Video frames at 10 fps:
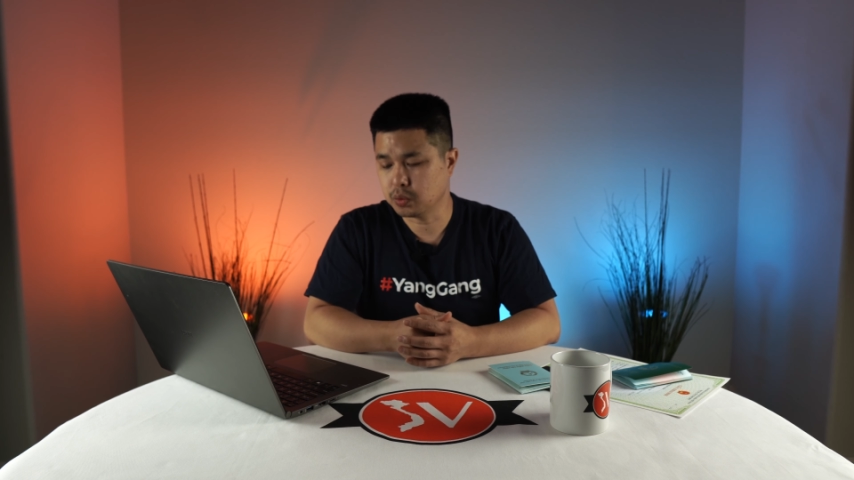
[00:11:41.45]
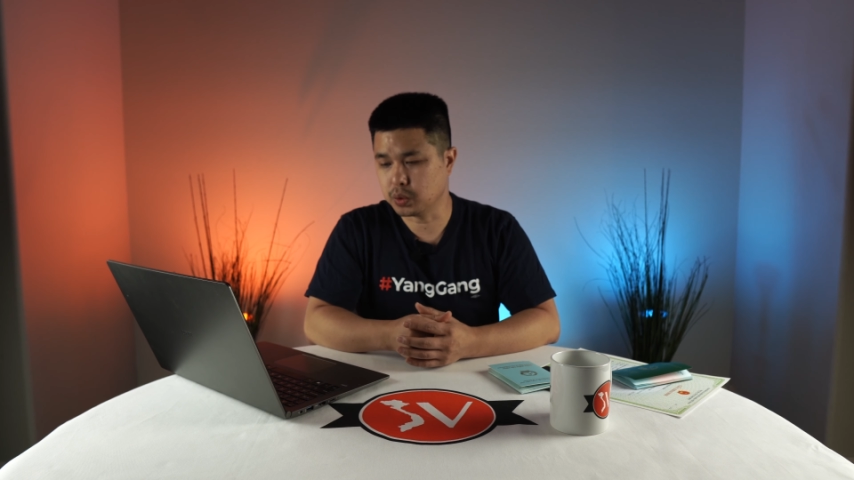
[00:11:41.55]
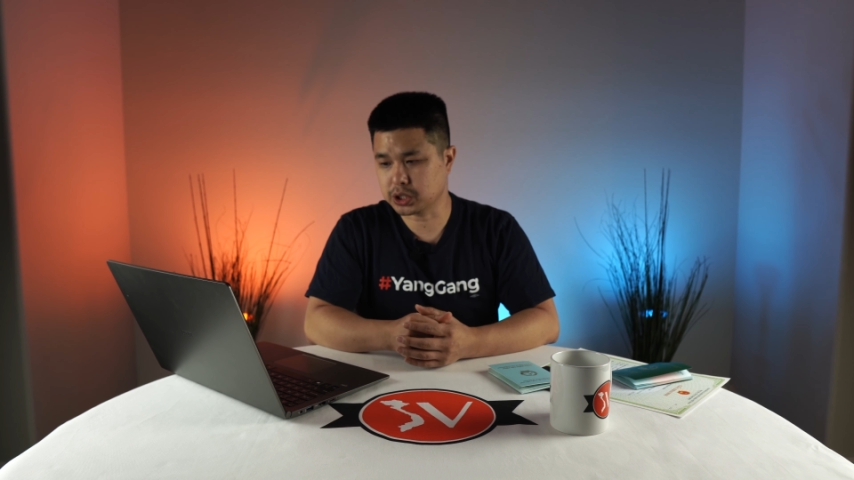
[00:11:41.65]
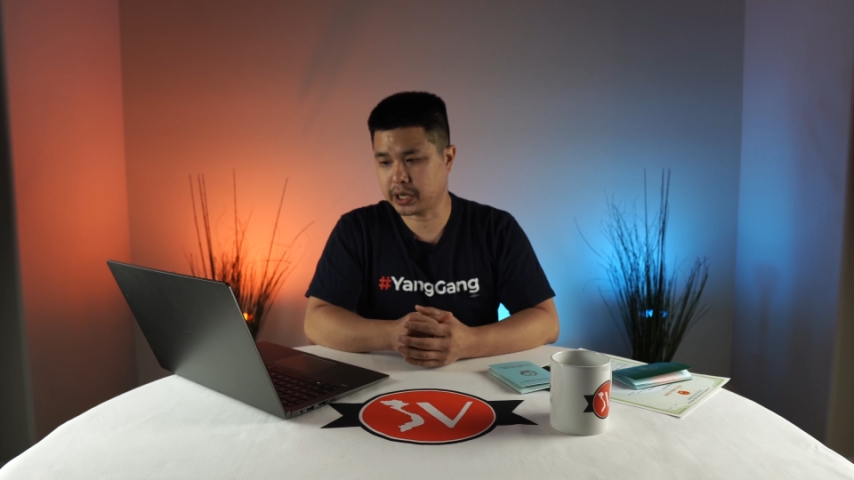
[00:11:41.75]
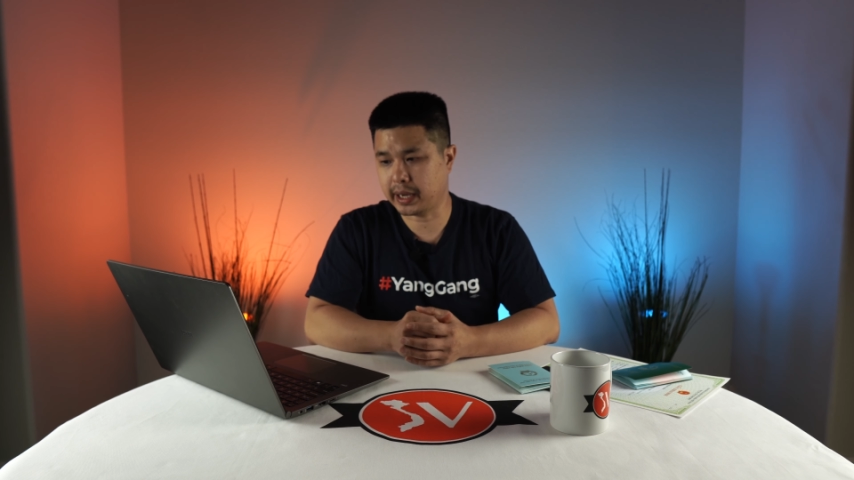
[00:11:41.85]

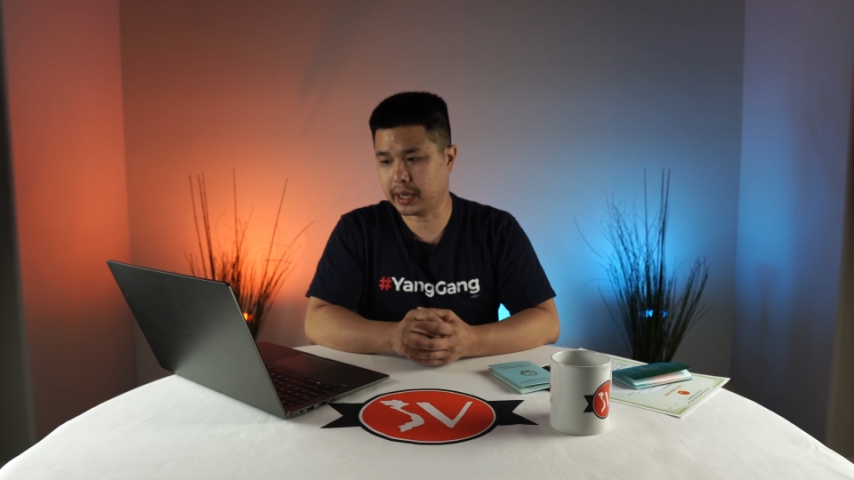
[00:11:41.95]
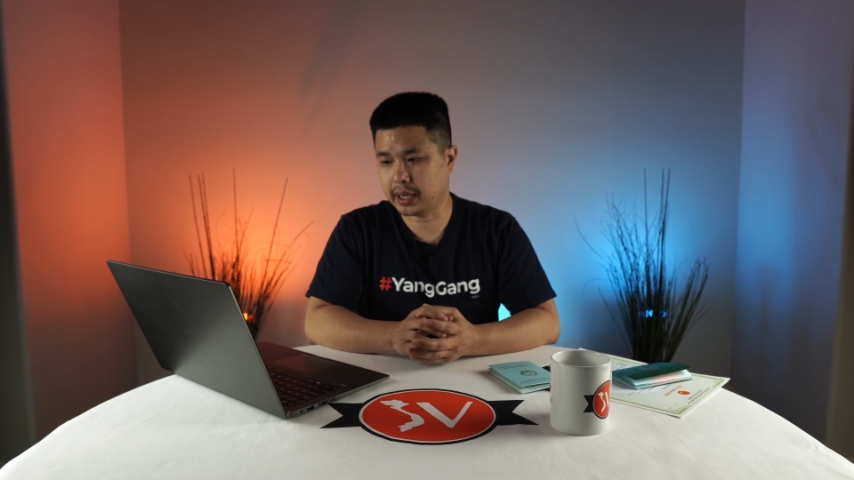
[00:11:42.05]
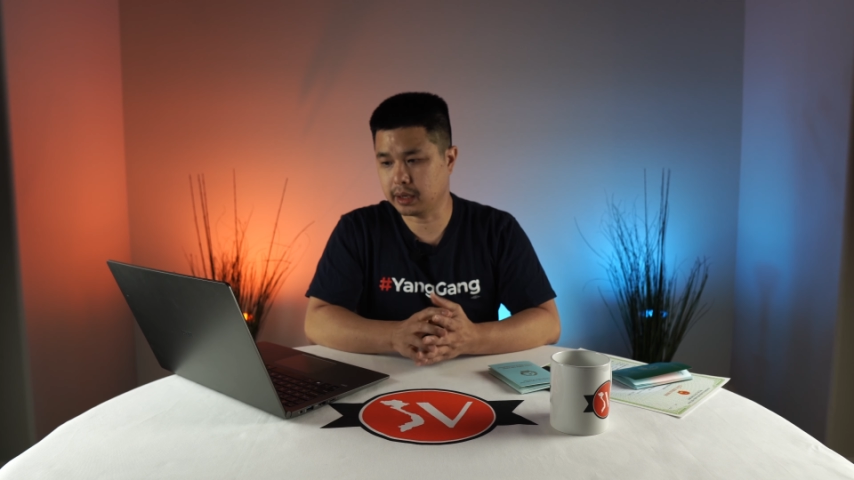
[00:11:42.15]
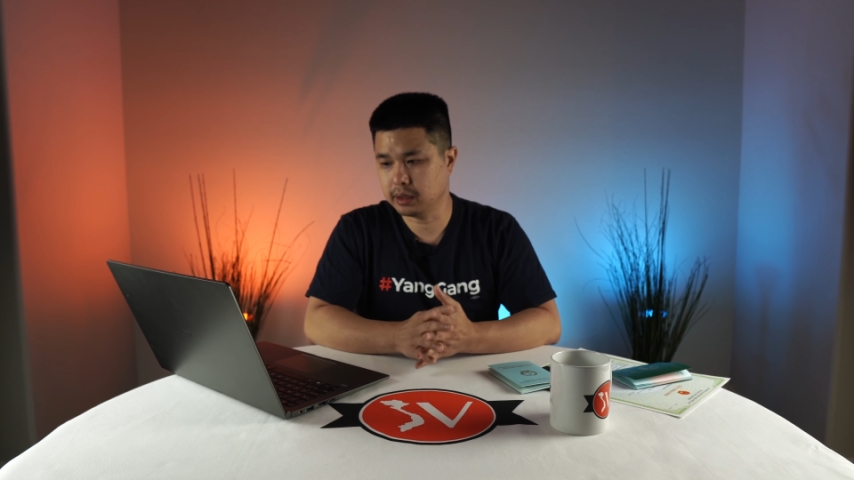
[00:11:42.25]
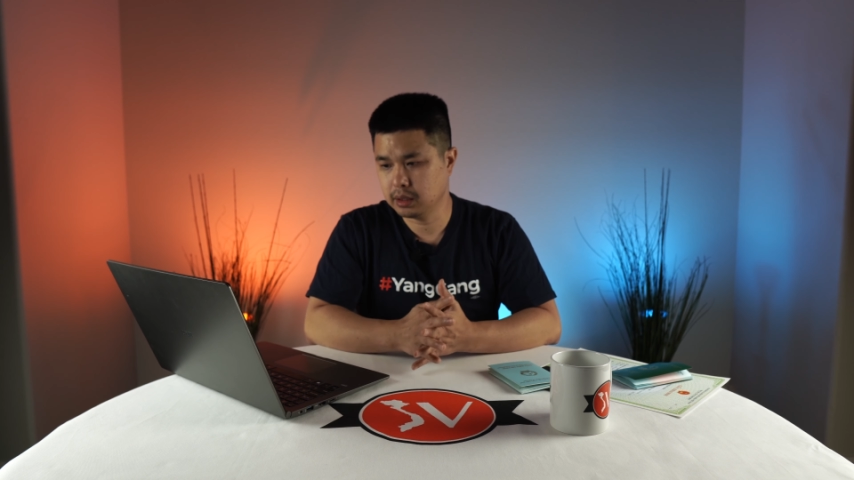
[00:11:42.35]
which
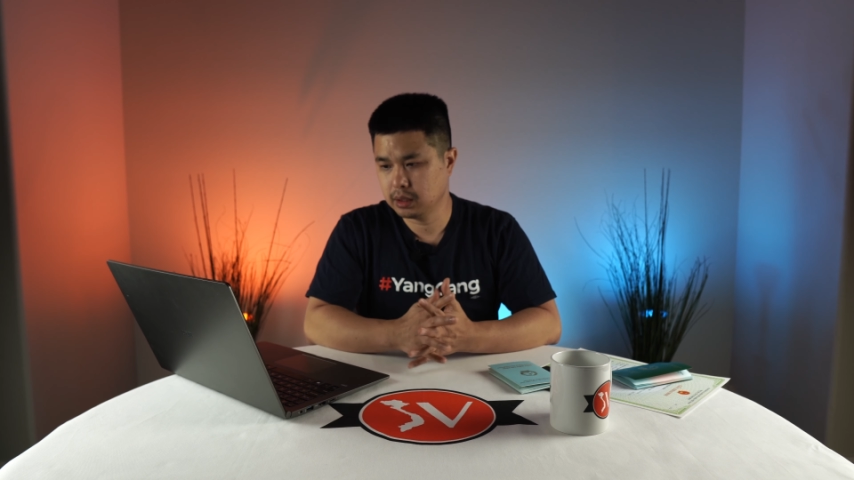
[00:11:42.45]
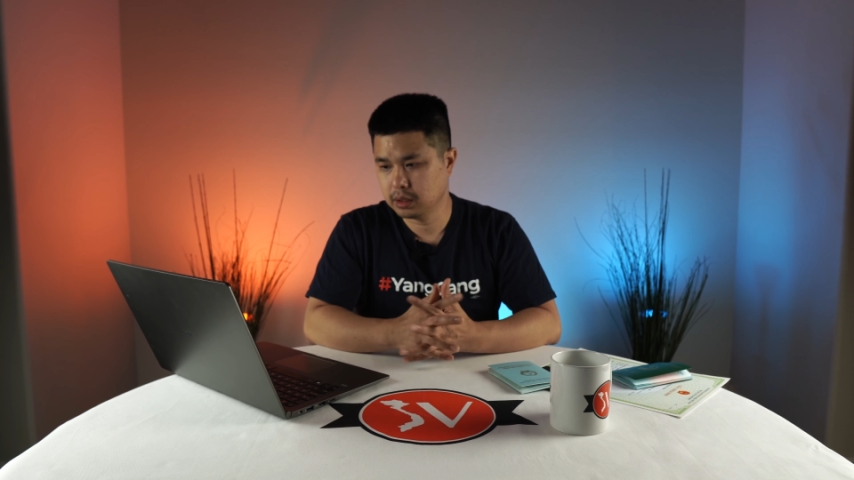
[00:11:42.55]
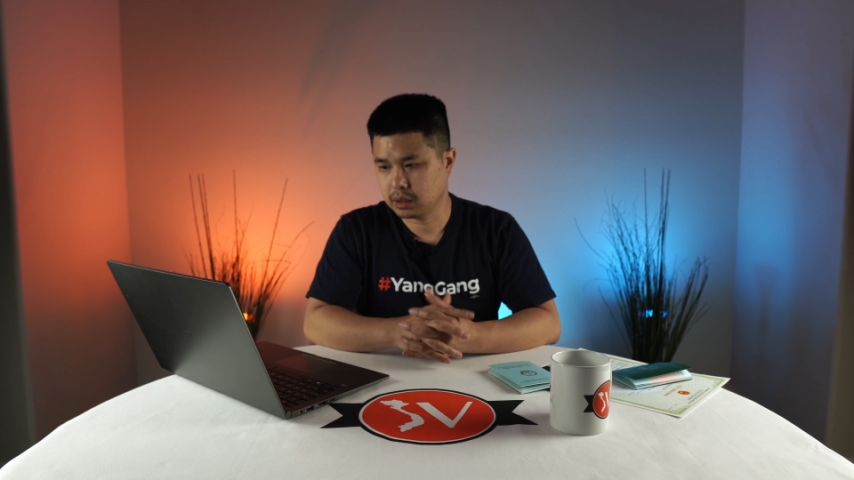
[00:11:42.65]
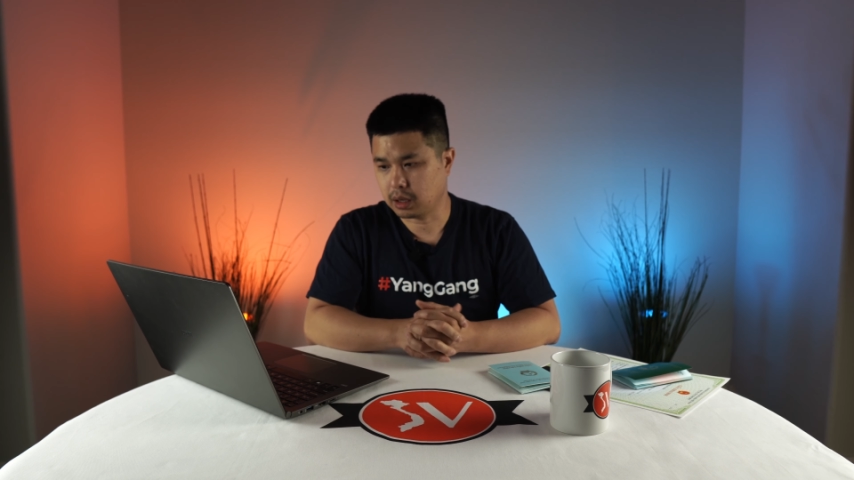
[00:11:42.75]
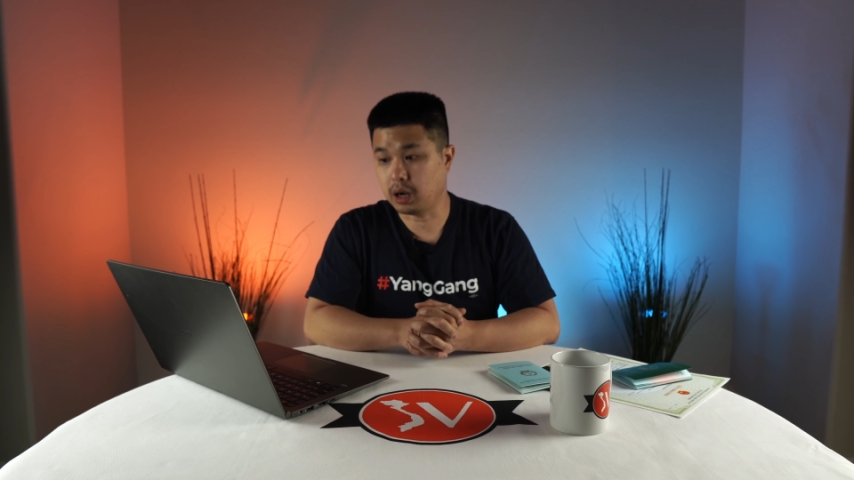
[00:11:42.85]
had
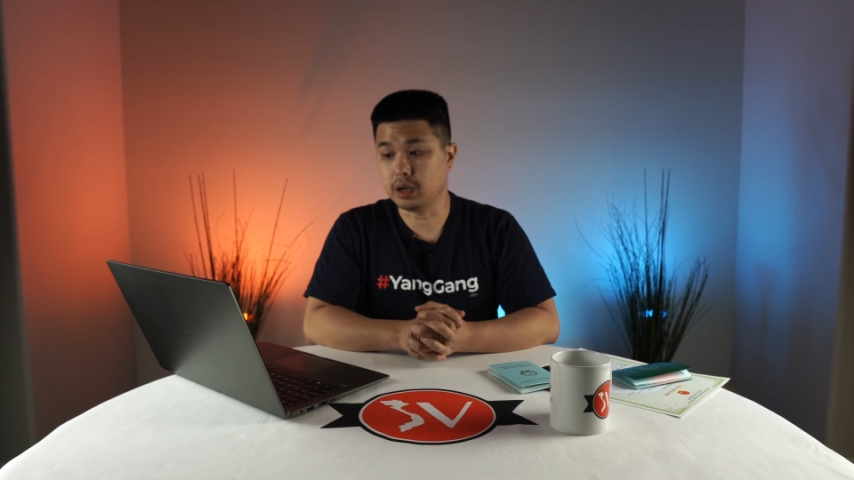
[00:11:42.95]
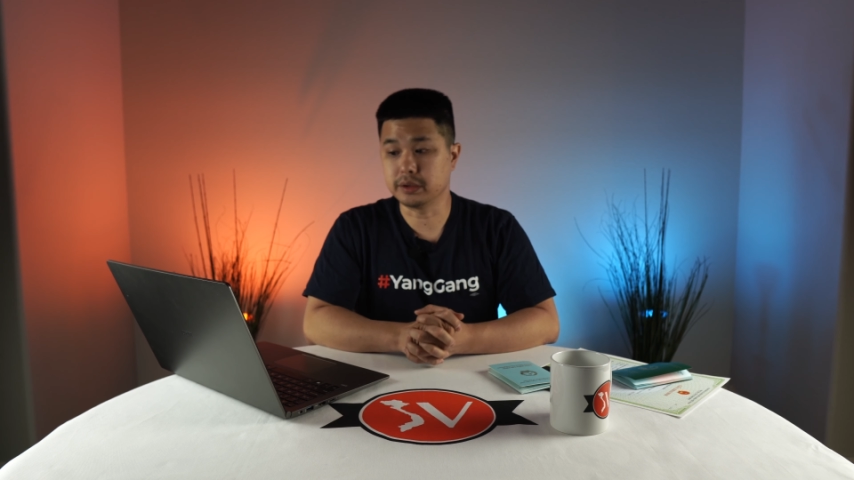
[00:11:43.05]
all